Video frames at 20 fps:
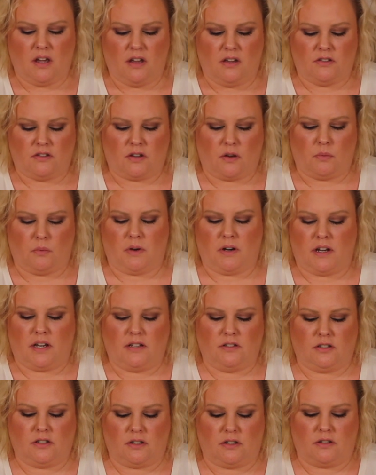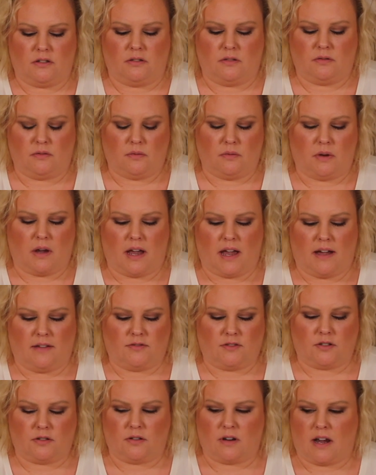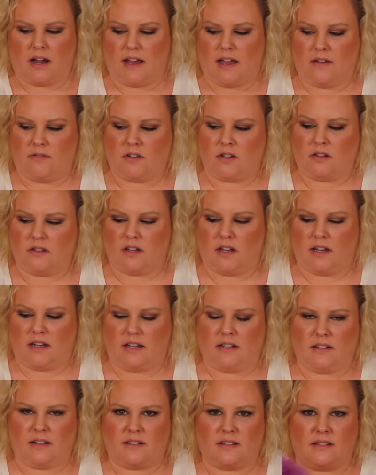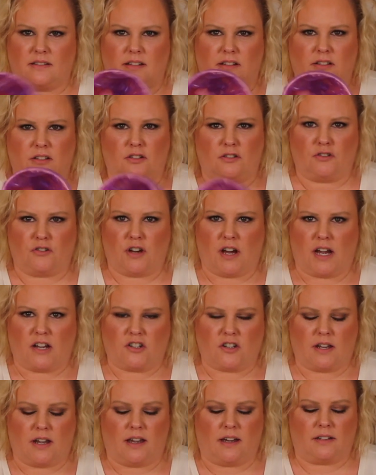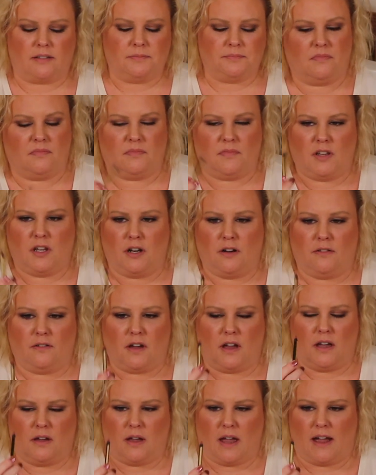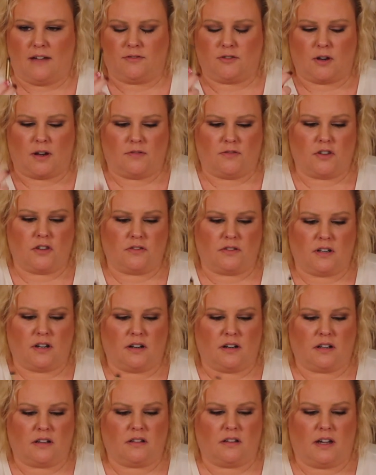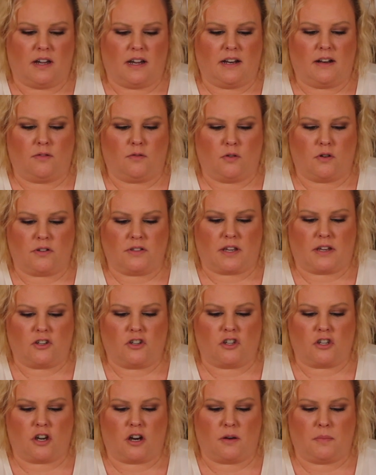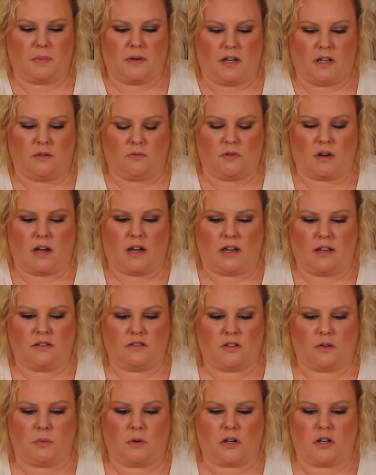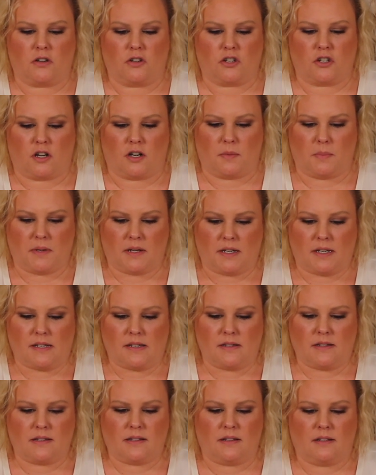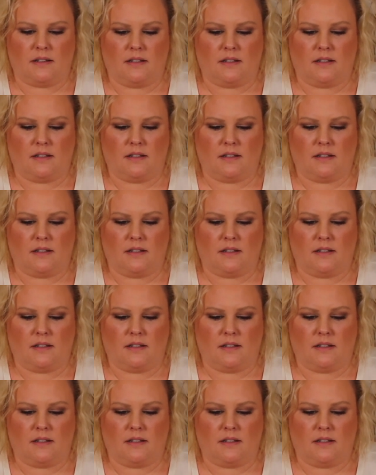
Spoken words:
So what I do after I have a client, this is a little trash can, after I've used it on a client, of course I sharpen it, right? So we're going to sharpen it.